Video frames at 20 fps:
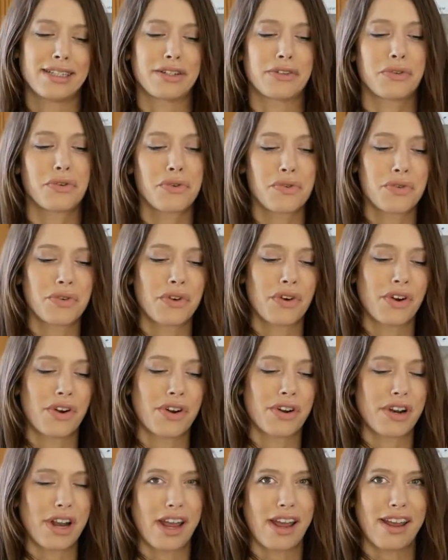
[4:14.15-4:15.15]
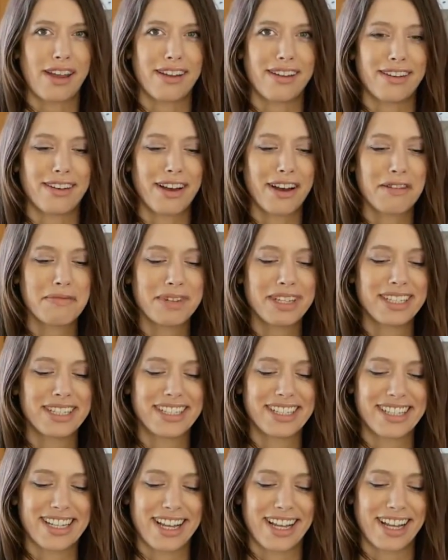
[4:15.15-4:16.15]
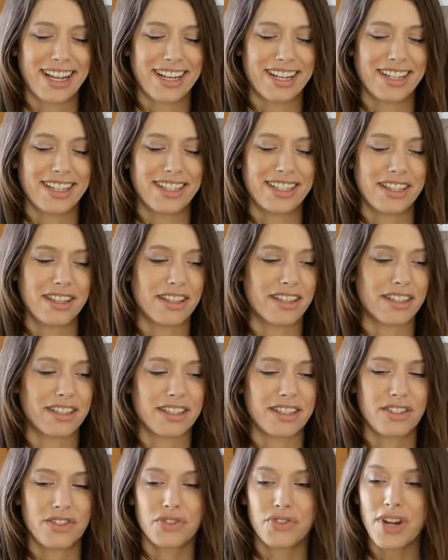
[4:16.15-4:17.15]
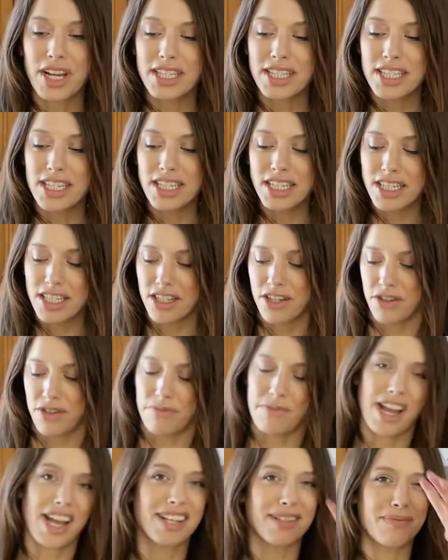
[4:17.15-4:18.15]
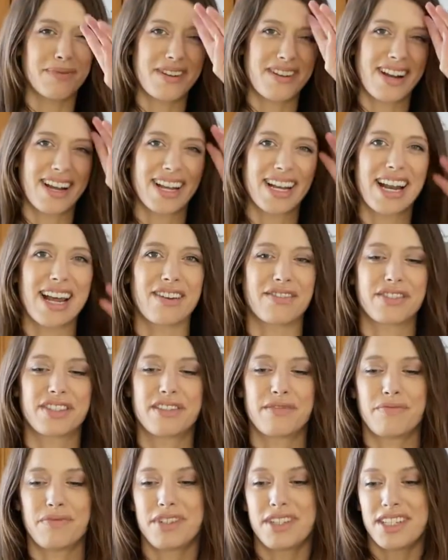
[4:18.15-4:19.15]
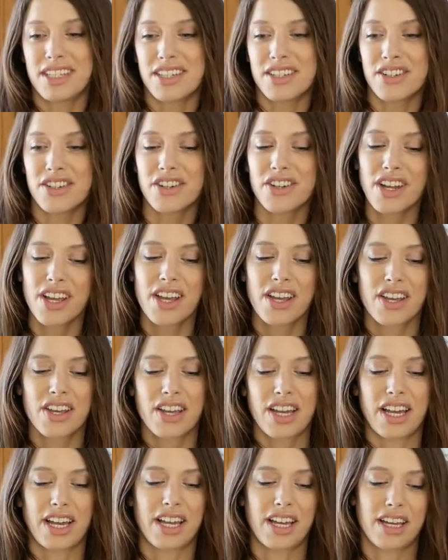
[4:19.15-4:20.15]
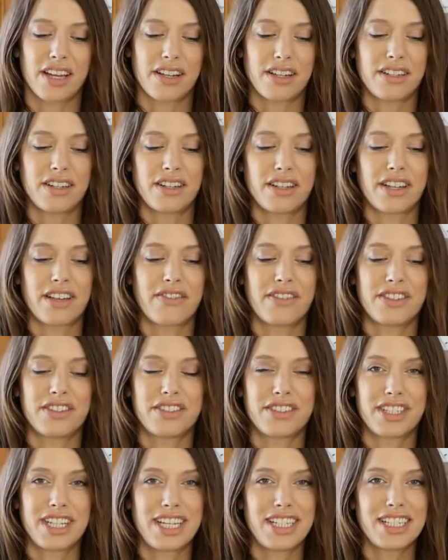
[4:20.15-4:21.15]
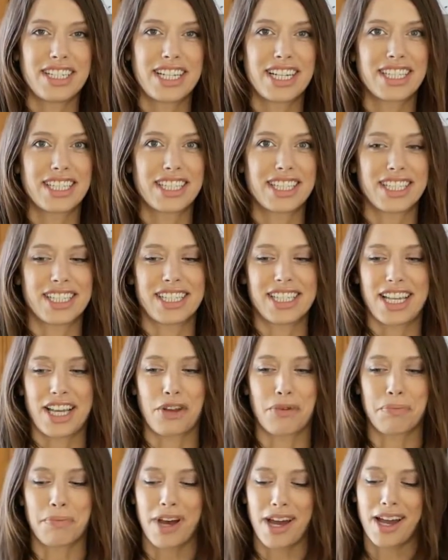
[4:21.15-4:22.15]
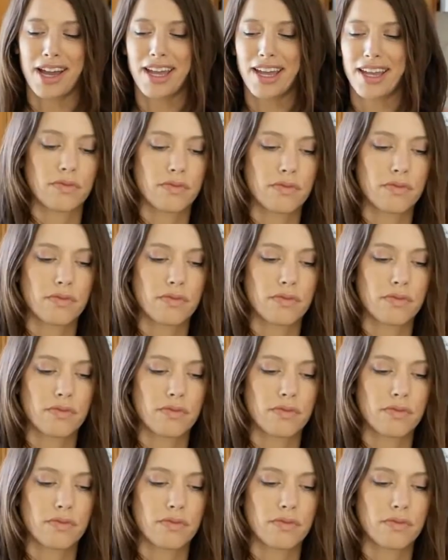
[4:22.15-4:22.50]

and corn and hummus and the dressing so my husband and I can have some dinner and I'll give it a little taste test and say goodbye.